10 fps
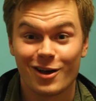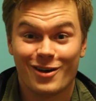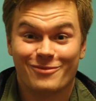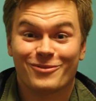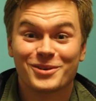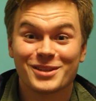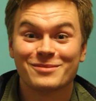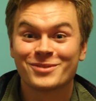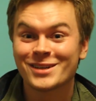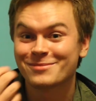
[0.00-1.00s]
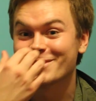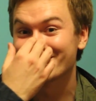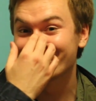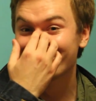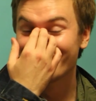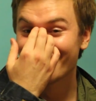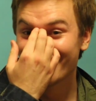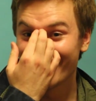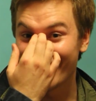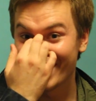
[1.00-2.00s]
I'm really impressed by it,
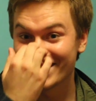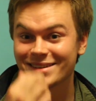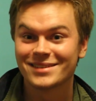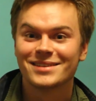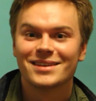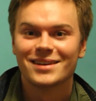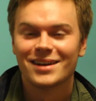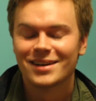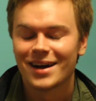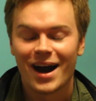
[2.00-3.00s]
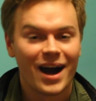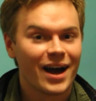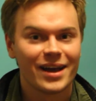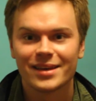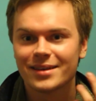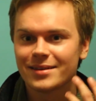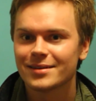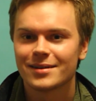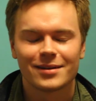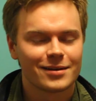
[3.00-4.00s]
and
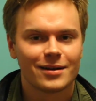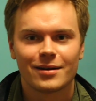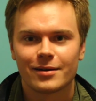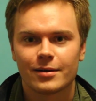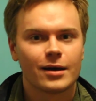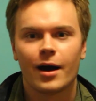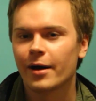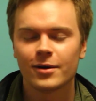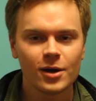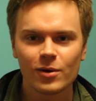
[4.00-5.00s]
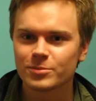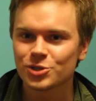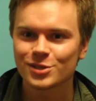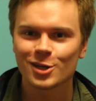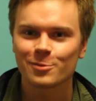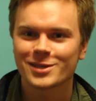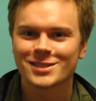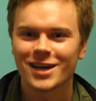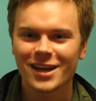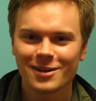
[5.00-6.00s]
I I don't know. I'm just
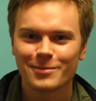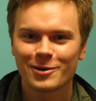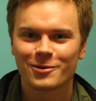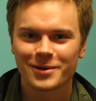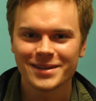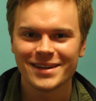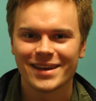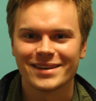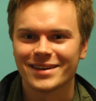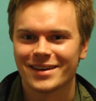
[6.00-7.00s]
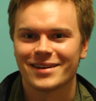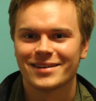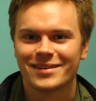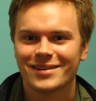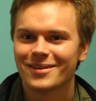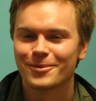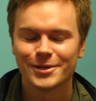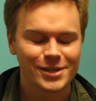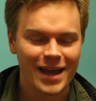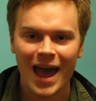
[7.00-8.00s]
excited about Green Day again,
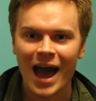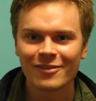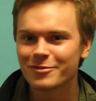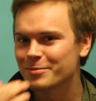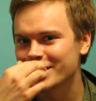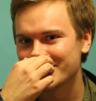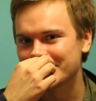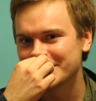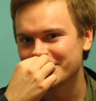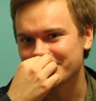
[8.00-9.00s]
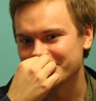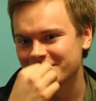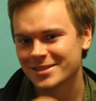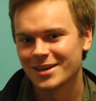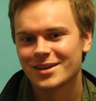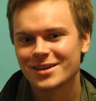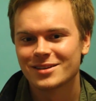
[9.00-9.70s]
which I haven't been in years.